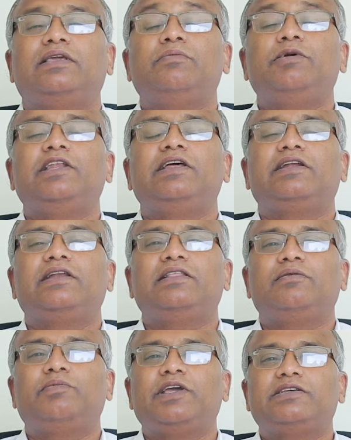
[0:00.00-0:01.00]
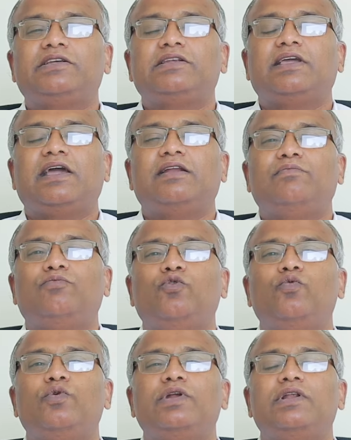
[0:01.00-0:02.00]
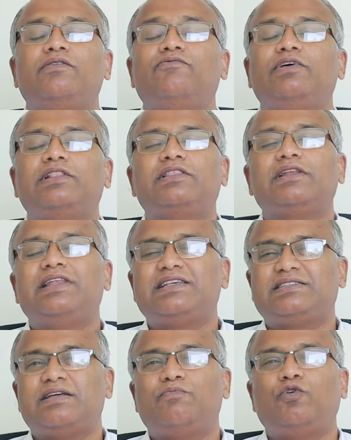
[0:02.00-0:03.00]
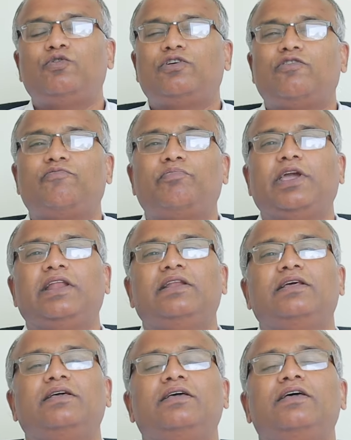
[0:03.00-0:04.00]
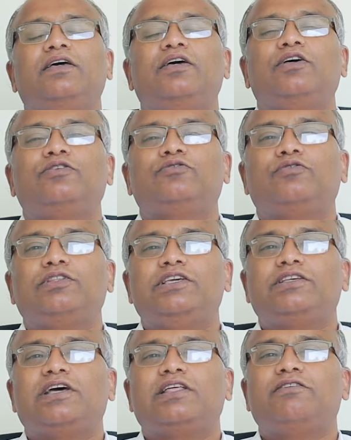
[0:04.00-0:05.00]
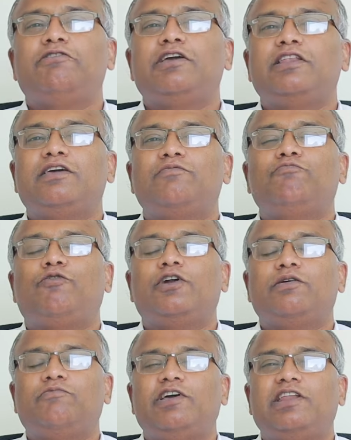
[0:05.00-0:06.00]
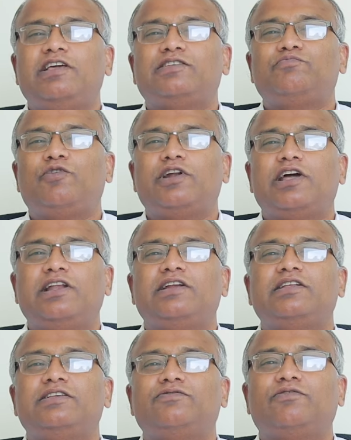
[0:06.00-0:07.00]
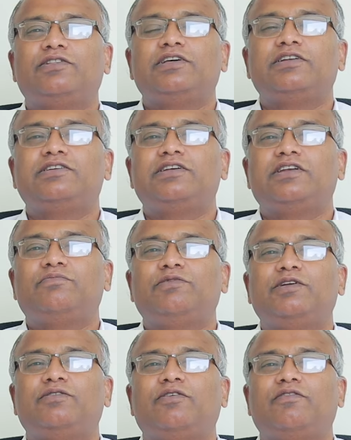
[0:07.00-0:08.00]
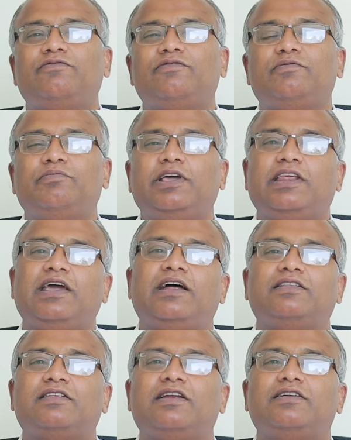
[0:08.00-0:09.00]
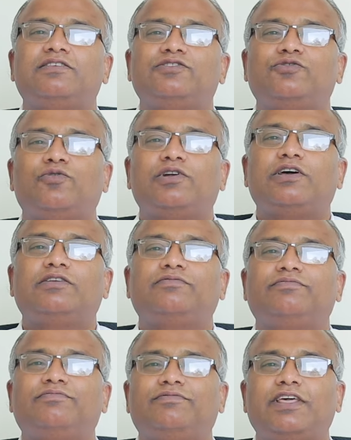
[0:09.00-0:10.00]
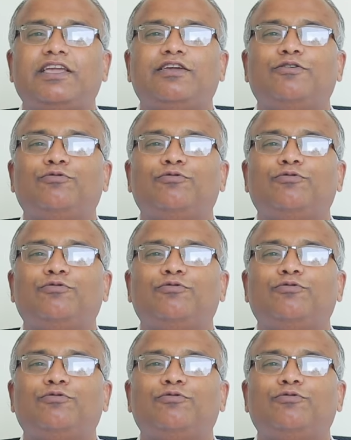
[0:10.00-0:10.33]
immediately the patient can move it with less amount of pain. So these are the various modalities for the treatment of periarthritis shoulder. Thank